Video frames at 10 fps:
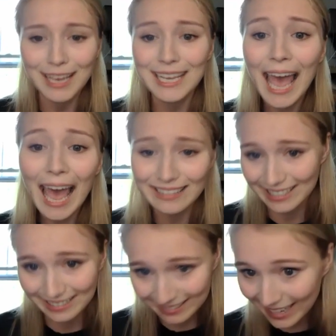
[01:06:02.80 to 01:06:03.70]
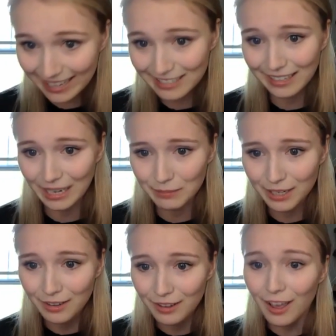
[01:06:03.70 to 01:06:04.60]
"A cat," they
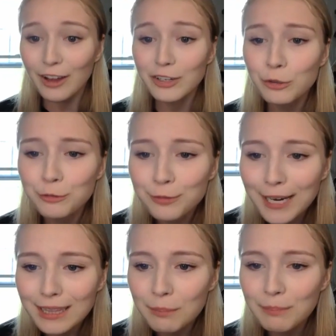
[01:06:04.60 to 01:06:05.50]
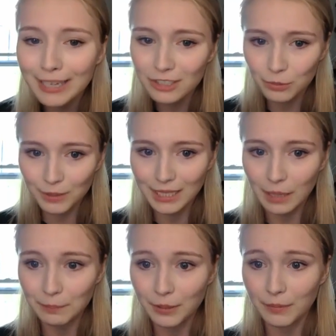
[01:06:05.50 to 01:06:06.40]
exclaimed. "Are you afraid the mice will eat
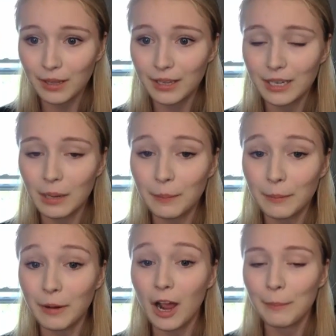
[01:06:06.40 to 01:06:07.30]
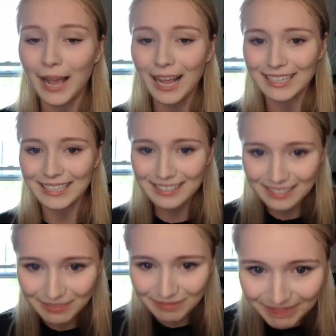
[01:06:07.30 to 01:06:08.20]
up our palace?"